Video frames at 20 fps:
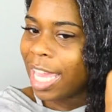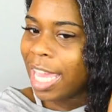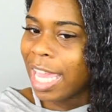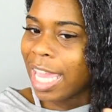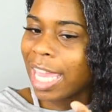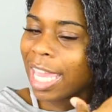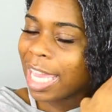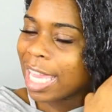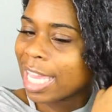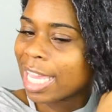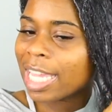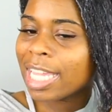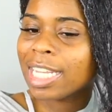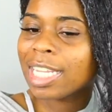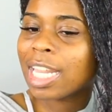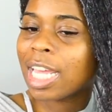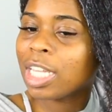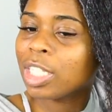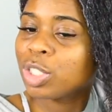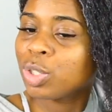
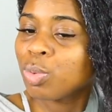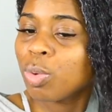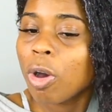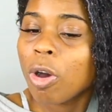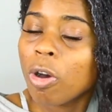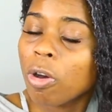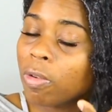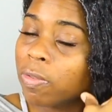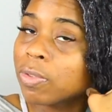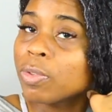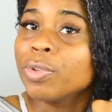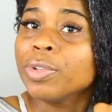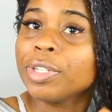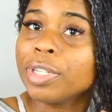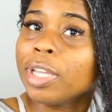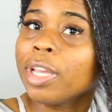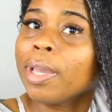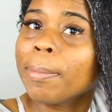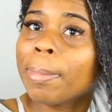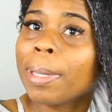and they too old for it
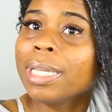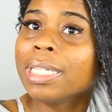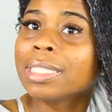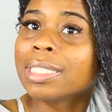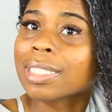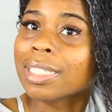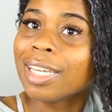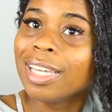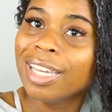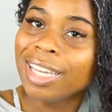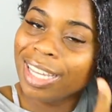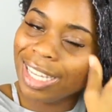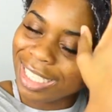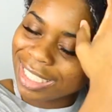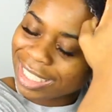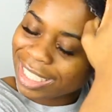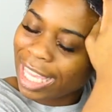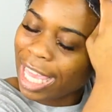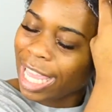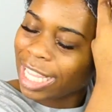now, basically.
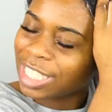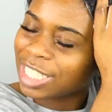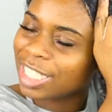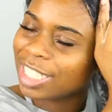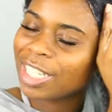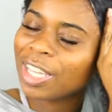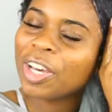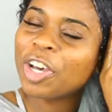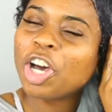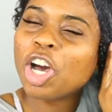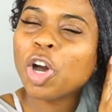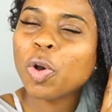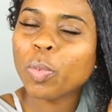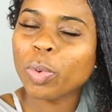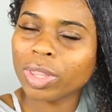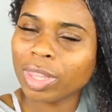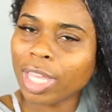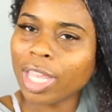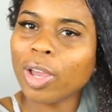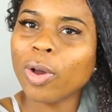It's catching up
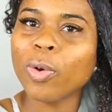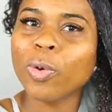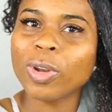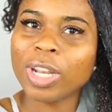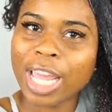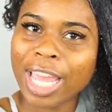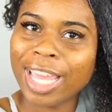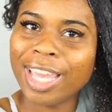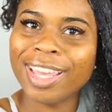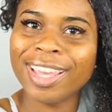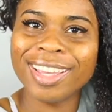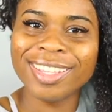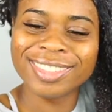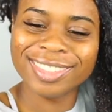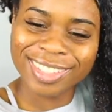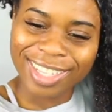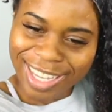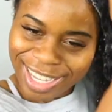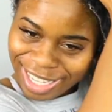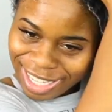with they old ass.
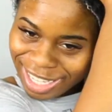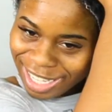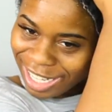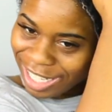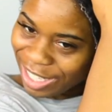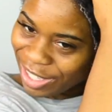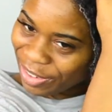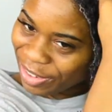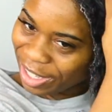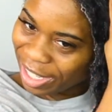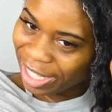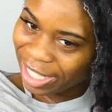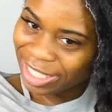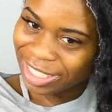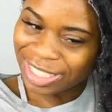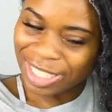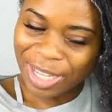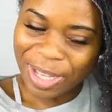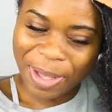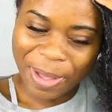Anyways,